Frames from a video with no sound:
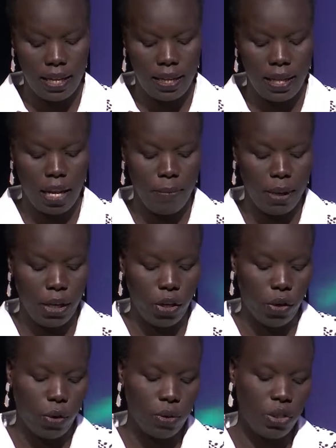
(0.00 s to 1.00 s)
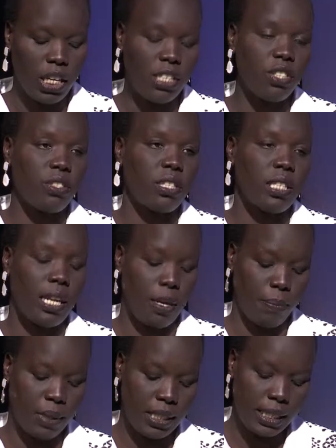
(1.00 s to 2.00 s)
that many cross dangerous and
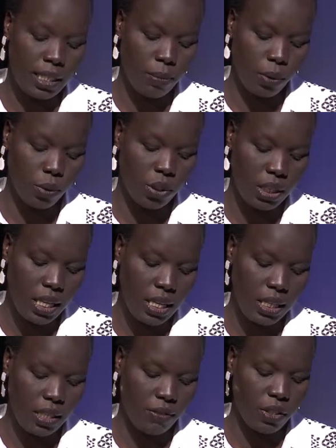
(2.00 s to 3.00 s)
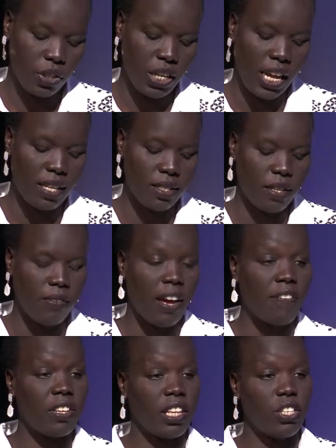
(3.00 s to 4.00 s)
unpredictable seas for the chance of
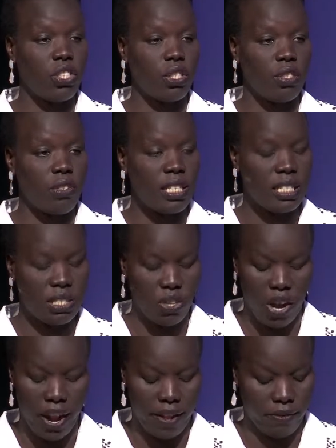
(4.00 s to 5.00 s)
having their children strive.